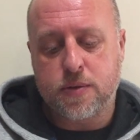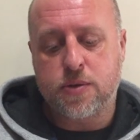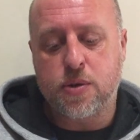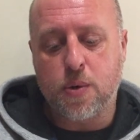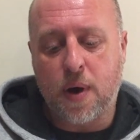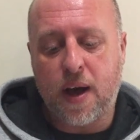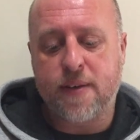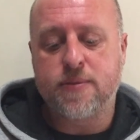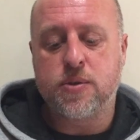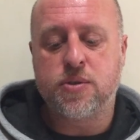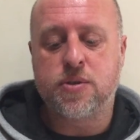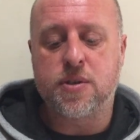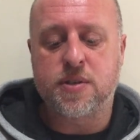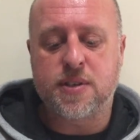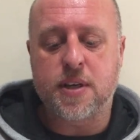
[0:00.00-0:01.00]
to have
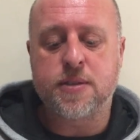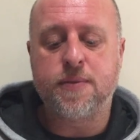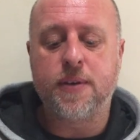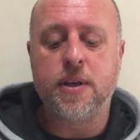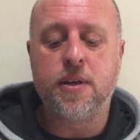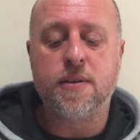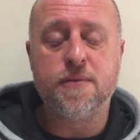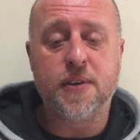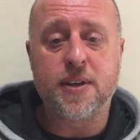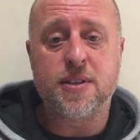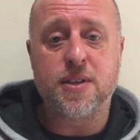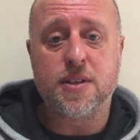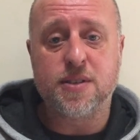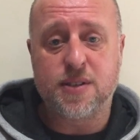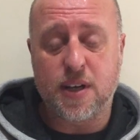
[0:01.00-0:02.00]
successfully
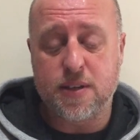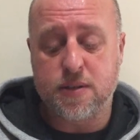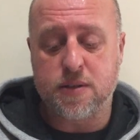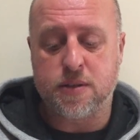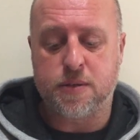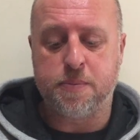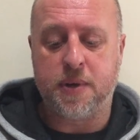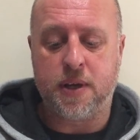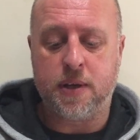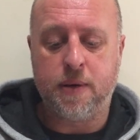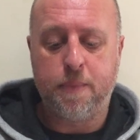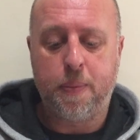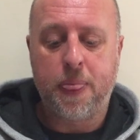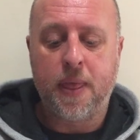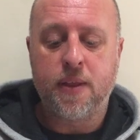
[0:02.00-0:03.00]
convicted and sentenced me,
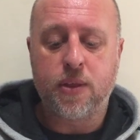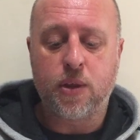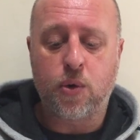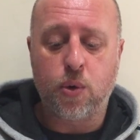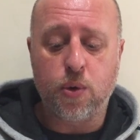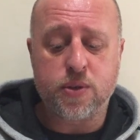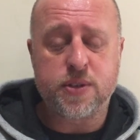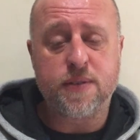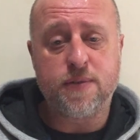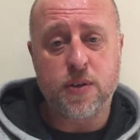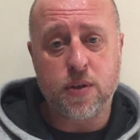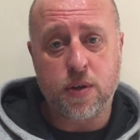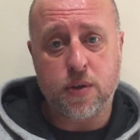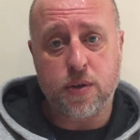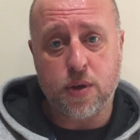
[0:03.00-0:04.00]
the courts of
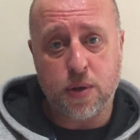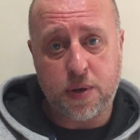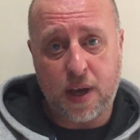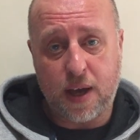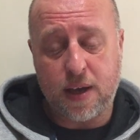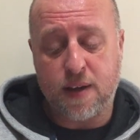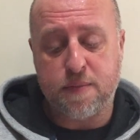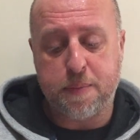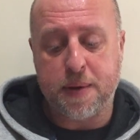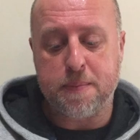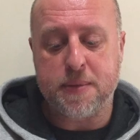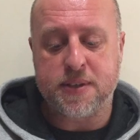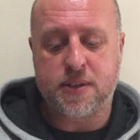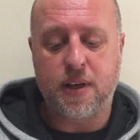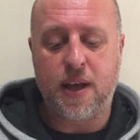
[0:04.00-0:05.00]
the UK have been
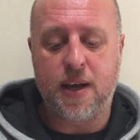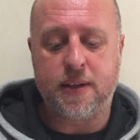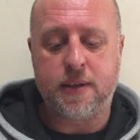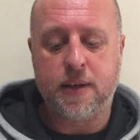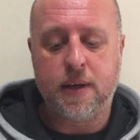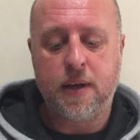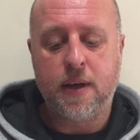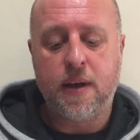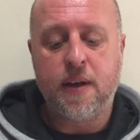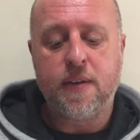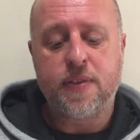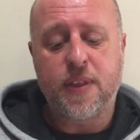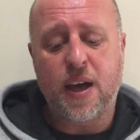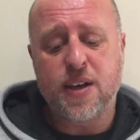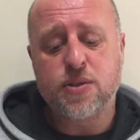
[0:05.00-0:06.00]
misled.
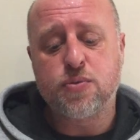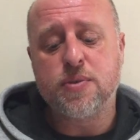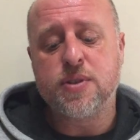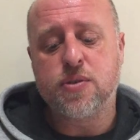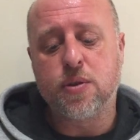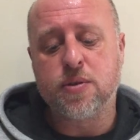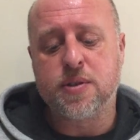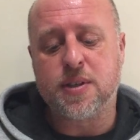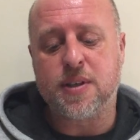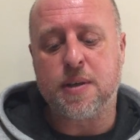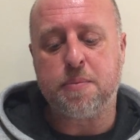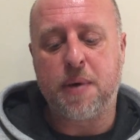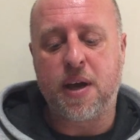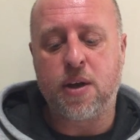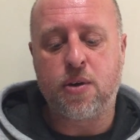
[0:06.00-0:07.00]
That has resulted in
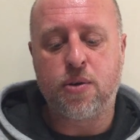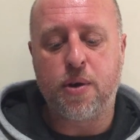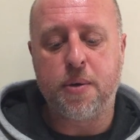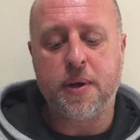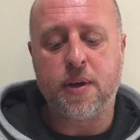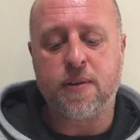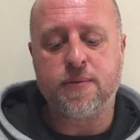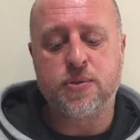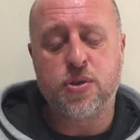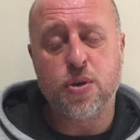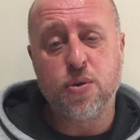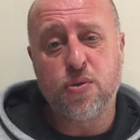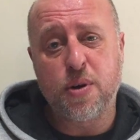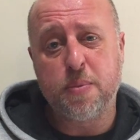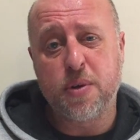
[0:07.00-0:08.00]
my accruing of 2
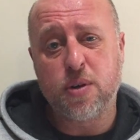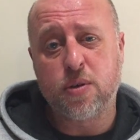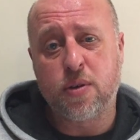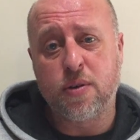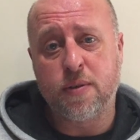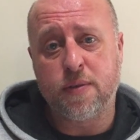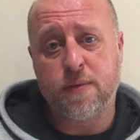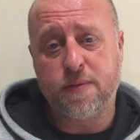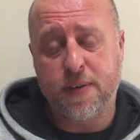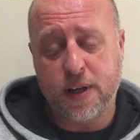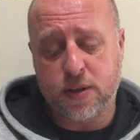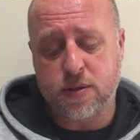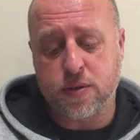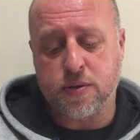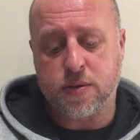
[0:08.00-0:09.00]
criminal
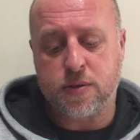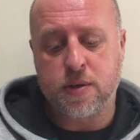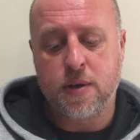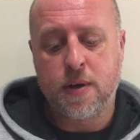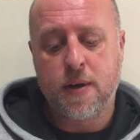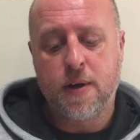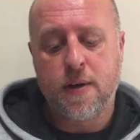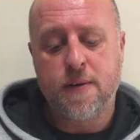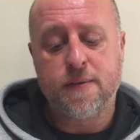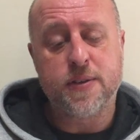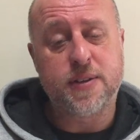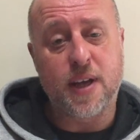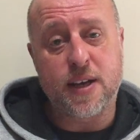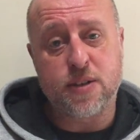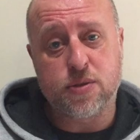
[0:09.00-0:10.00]
convictions for
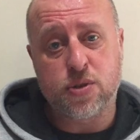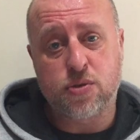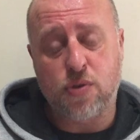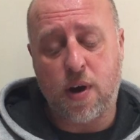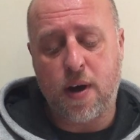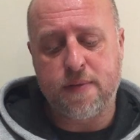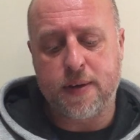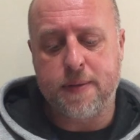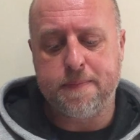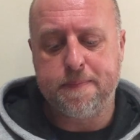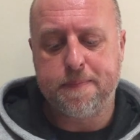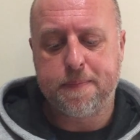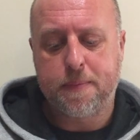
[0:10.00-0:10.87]
dangerous driving,